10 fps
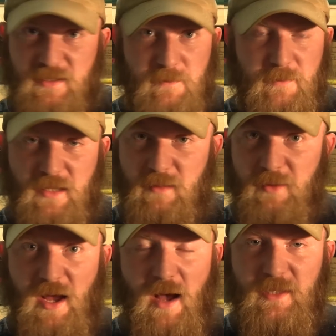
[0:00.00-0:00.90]
didn't become
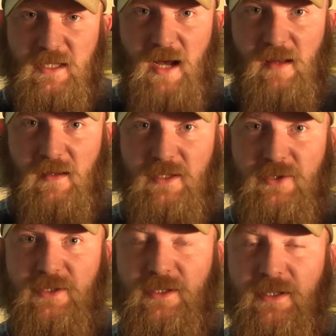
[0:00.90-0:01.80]
common
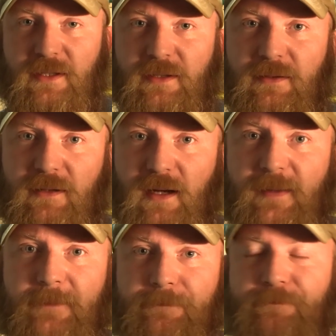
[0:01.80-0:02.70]
knowledge,
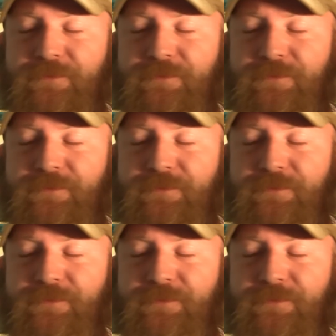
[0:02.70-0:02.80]
right?